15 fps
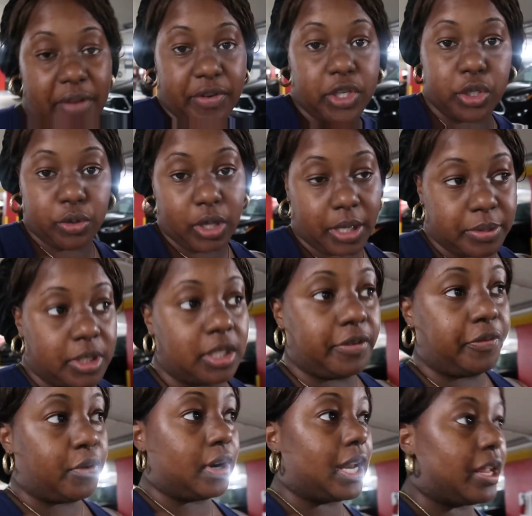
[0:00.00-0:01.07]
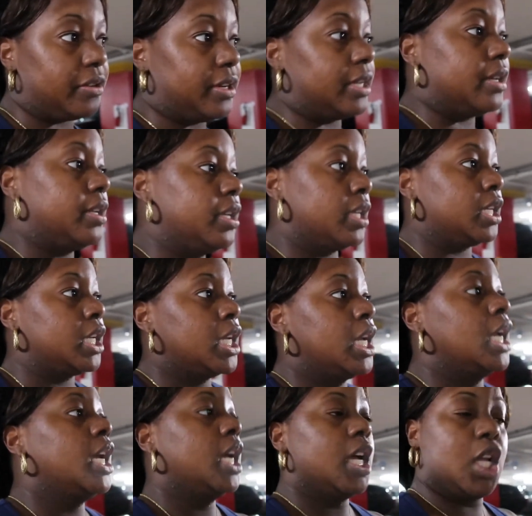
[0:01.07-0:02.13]
ever do come to the Fort Lauderdale,
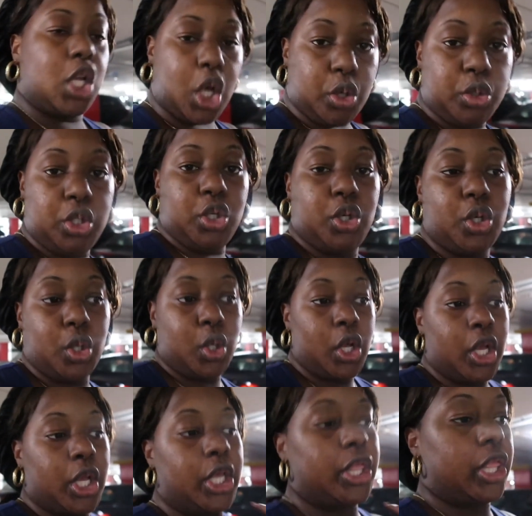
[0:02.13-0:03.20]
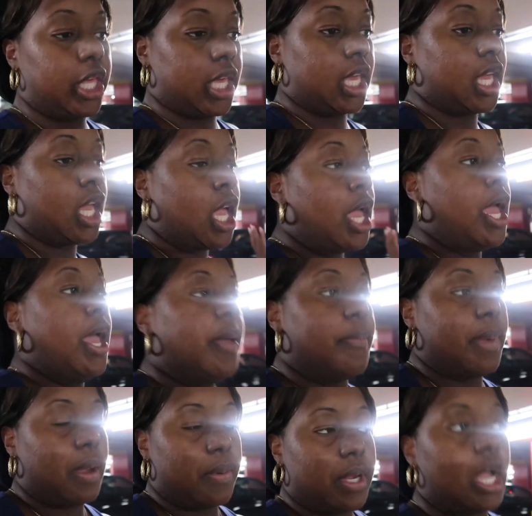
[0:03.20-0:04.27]
go to the
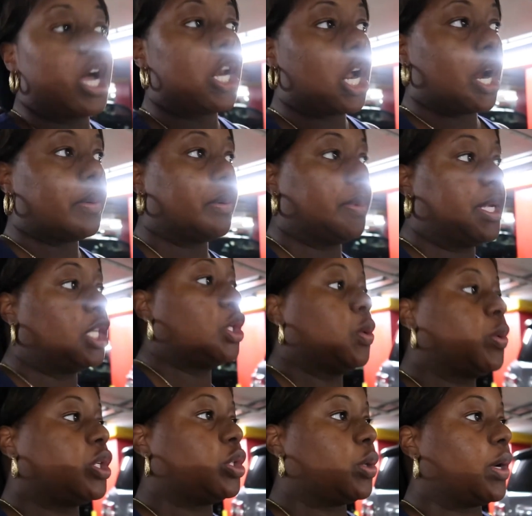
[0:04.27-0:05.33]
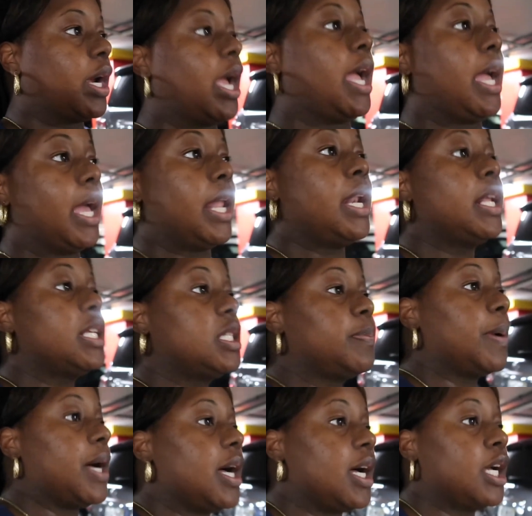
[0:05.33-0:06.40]
Marriott Harbor Beach Resort and
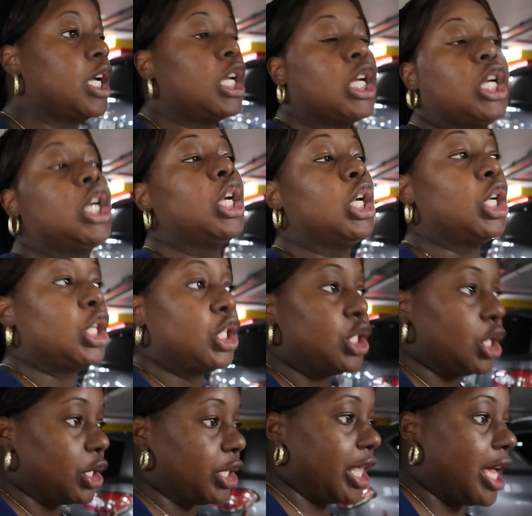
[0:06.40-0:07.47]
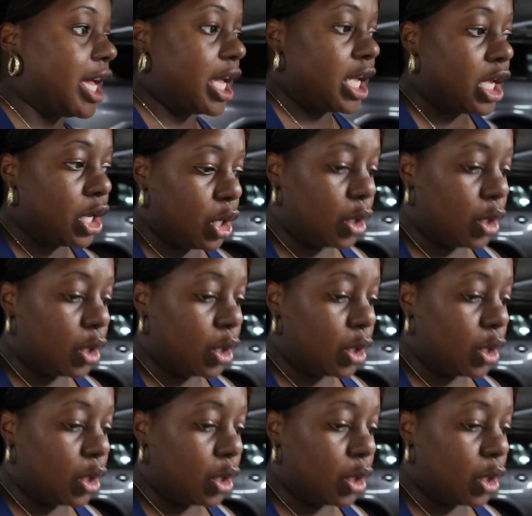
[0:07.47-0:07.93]
Spa so that